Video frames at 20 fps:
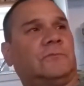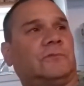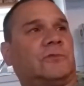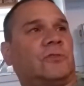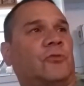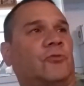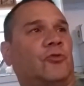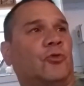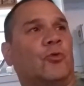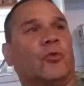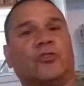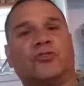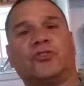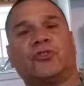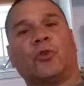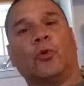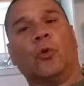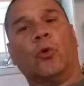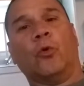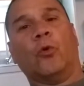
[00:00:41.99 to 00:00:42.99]
So doing a
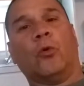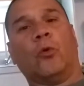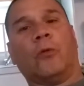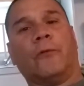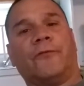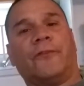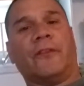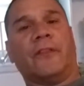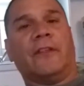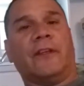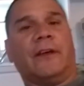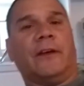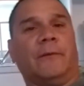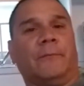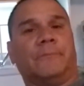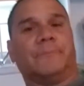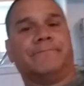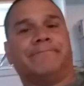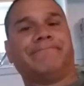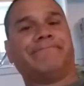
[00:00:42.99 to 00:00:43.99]
school for
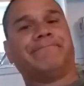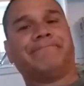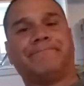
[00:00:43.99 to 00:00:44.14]
them,